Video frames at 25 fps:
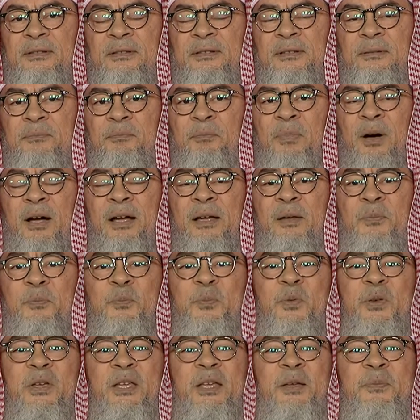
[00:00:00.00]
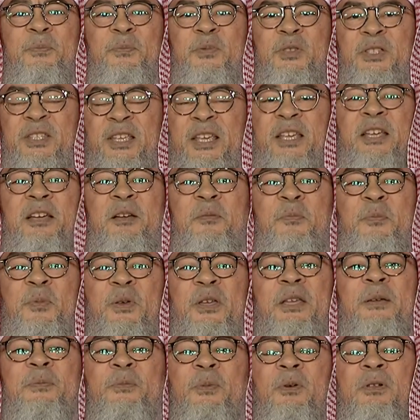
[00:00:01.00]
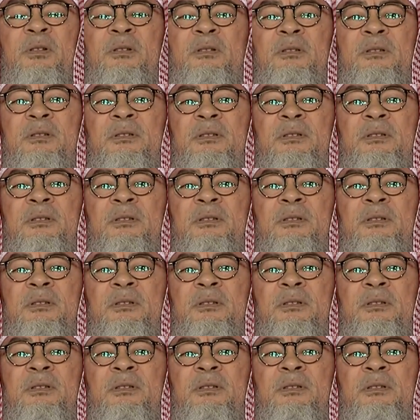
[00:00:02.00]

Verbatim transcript: by peep, seeing people